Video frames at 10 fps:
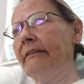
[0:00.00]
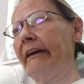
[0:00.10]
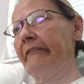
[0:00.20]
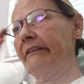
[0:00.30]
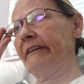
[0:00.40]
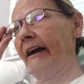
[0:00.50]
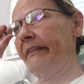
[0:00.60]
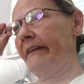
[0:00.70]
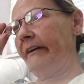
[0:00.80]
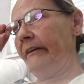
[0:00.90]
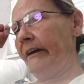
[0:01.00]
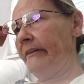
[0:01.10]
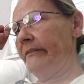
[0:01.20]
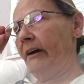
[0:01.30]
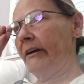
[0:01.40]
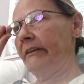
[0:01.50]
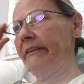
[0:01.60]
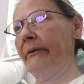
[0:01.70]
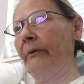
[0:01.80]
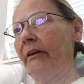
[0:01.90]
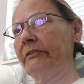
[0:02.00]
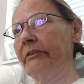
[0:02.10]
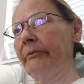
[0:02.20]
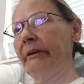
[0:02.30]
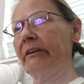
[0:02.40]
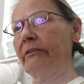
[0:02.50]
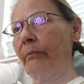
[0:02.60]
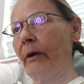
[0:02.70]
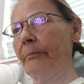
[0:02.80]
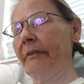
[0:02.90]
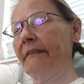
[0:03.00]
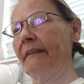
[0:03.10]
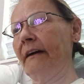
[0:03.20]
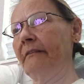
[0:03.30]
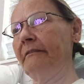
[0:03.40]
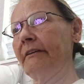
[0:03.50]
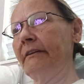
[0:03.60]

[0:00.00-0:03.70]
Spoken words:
They reside there as long as they want to in its warmth and love,